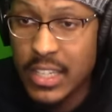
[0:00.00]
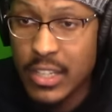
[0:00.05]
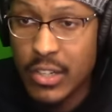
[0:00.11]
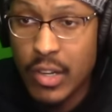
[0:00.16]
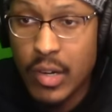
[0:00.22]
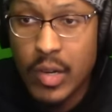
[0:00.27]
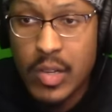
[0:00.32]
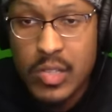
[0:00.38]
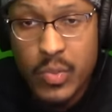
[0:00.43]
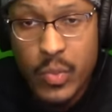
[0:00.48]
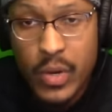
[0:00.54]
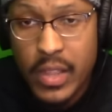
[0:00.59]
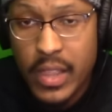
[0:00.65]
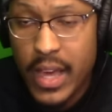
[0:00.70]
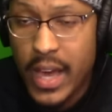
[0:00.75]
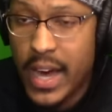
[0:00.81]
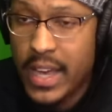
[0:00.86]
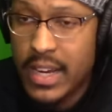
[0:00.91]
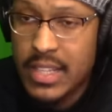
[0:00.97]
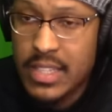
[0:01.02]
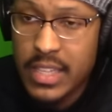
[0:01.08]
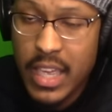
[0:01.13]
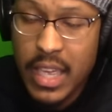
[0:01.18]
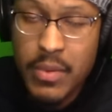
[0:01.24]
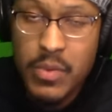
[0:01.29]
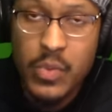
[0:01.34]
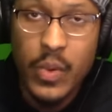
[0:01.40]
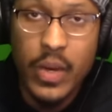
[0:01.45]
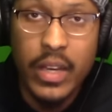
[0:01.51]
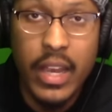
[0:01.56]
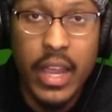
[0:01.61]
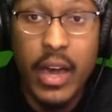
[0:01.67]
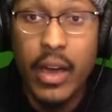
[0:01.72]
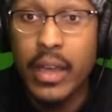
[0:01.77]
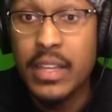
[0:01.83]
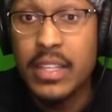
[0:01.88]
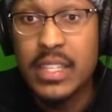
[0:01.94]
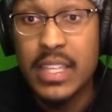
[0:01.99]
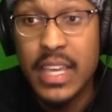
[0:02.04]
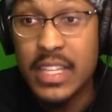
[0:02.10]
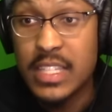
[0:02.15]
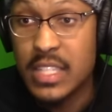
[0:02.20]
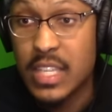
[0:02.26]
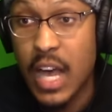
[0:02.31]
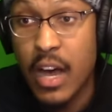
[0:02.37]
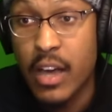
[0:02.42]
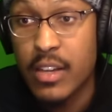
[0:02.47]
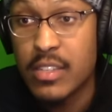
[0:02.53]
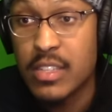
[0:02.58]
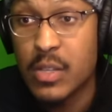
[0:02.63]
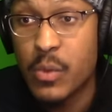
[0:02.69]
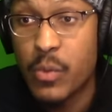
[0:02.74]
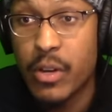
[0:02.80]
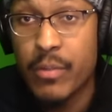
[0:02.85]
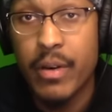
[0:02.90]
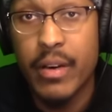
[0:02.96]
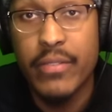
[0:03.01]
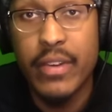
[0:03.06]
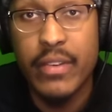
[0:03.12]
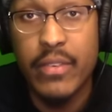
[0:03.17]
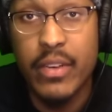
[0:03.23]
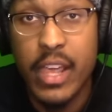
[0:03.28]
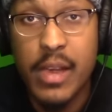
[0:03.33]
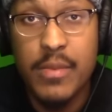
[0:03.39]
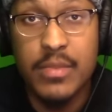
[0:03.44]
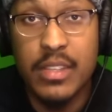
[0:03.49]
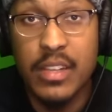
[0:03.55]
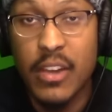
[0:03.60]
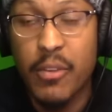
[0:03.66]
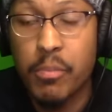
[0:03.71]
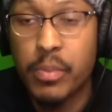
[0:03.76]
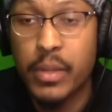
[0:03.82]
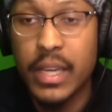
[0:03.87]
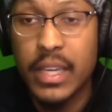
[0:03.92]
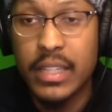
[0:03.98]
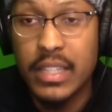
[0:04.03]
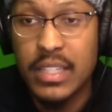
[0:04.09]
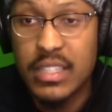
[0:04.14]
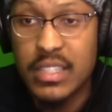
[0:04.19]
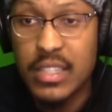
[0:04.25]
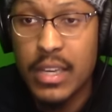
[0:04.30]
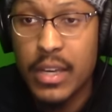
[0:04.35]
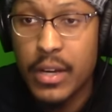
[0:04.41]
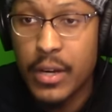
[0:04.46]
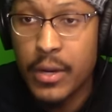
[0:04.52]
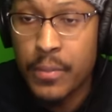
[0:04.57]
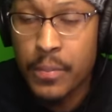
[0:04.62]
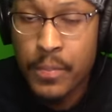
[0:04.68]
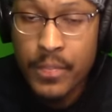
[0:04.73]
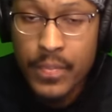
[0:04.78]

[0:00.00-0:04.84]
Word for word: You know, it's one of the hottest games right now. It, it's honestly one of my favorite games that I've played this year.